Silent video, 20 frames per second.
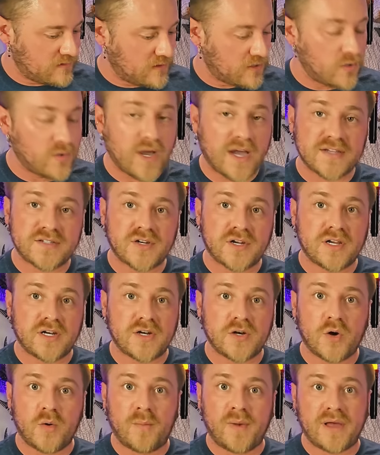You guys are going
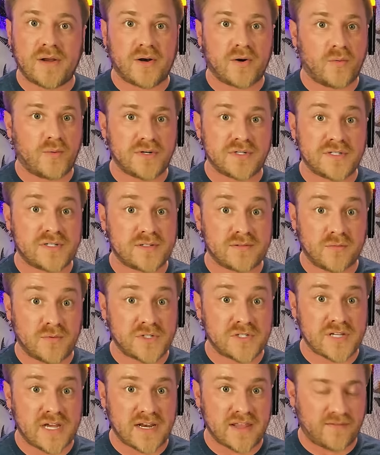to know better which
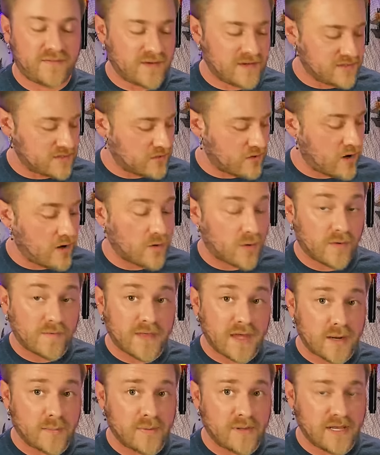side of the fence you're on or if
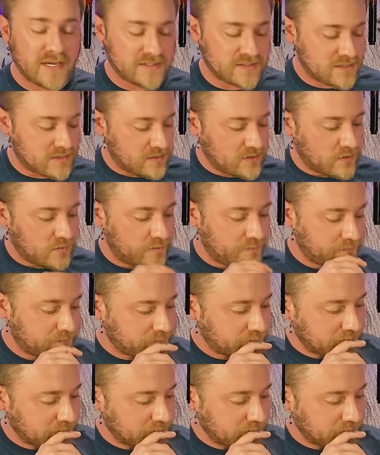that applies to you.